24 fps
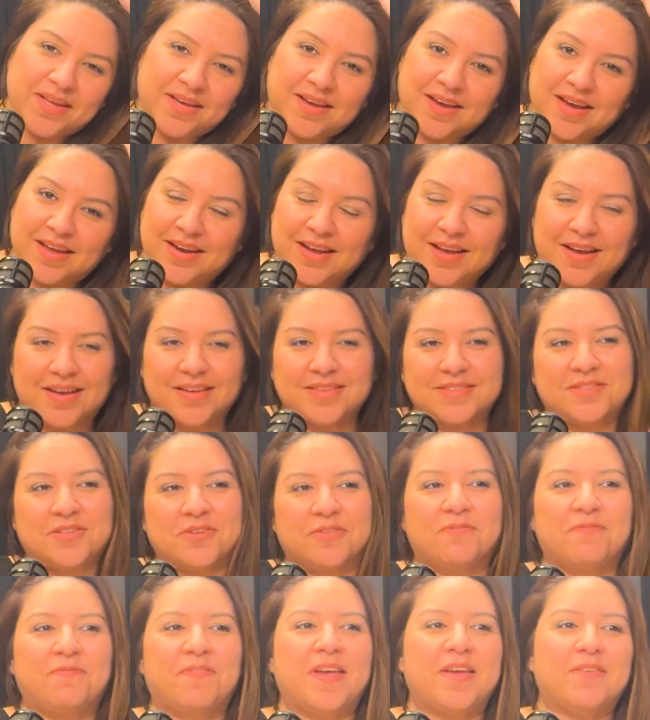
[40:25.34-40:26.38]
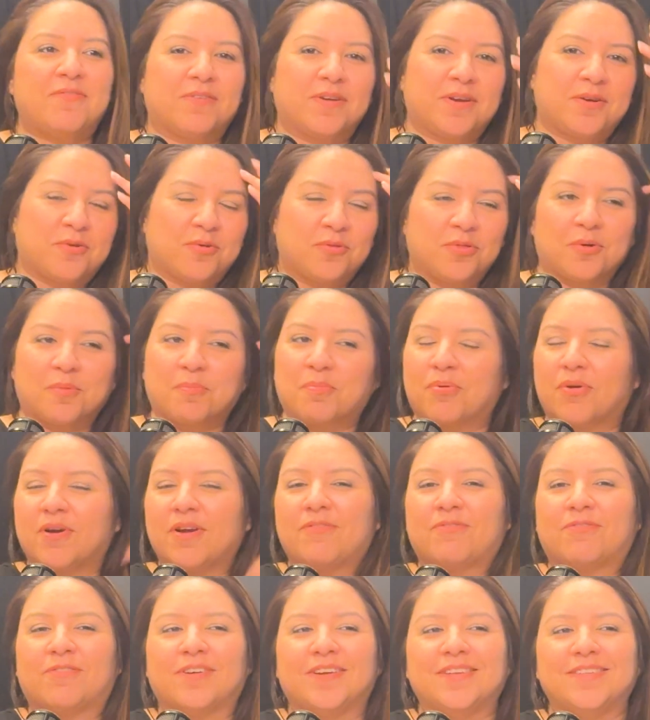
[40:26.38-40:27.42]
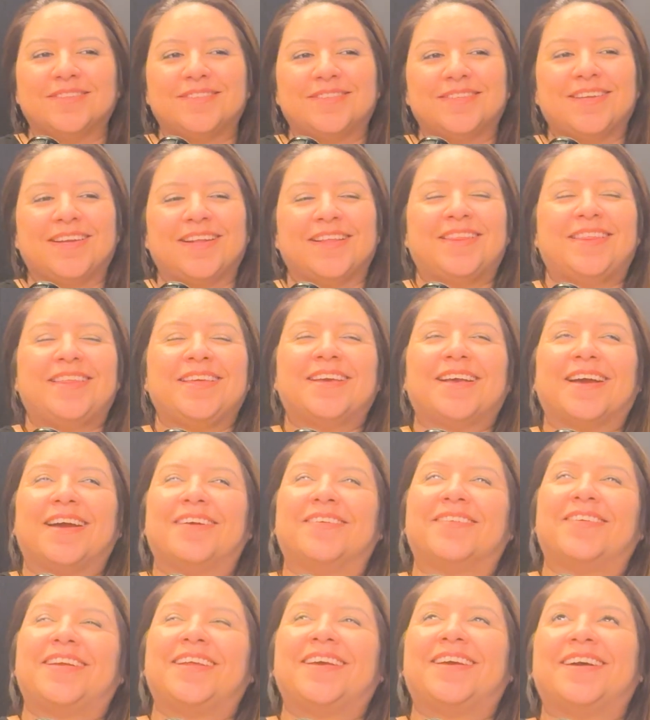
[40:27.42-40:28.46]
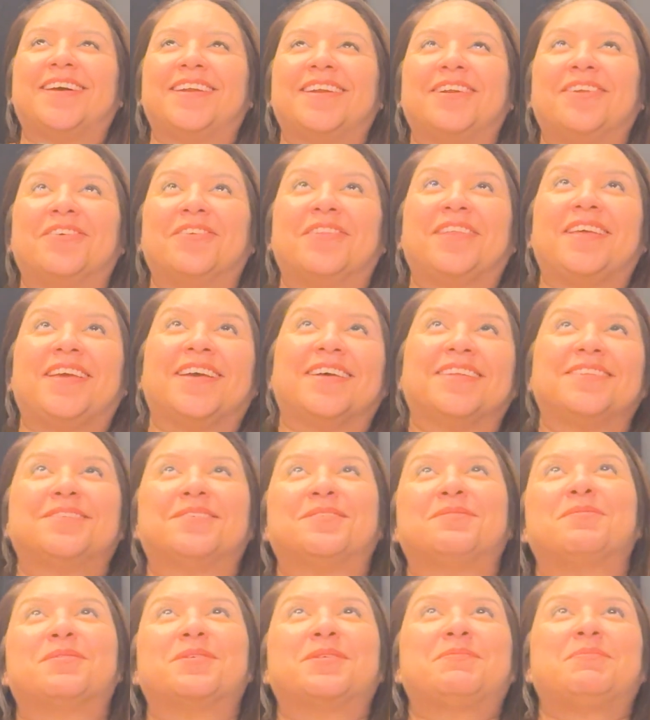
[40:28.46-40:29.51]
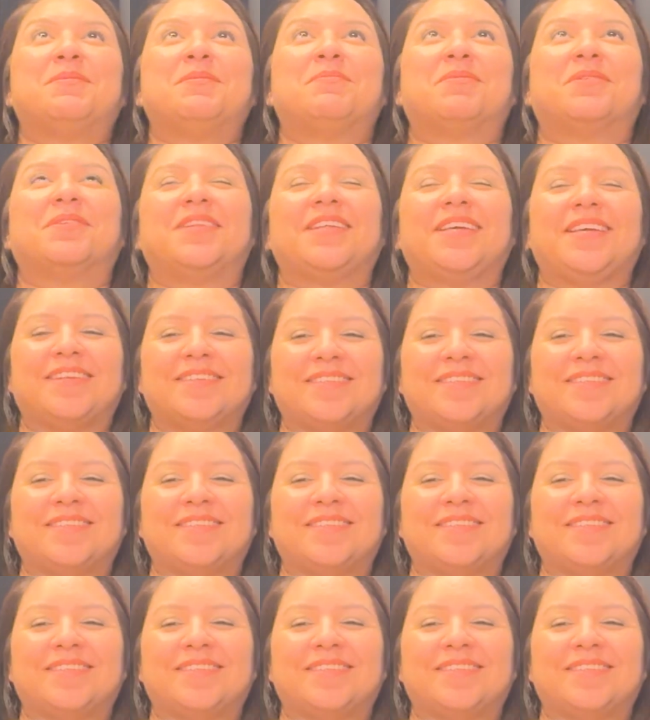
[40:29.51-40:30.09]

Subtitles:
kind of has their favorite or their preference. And I think I already kind of know the answer. Most people lean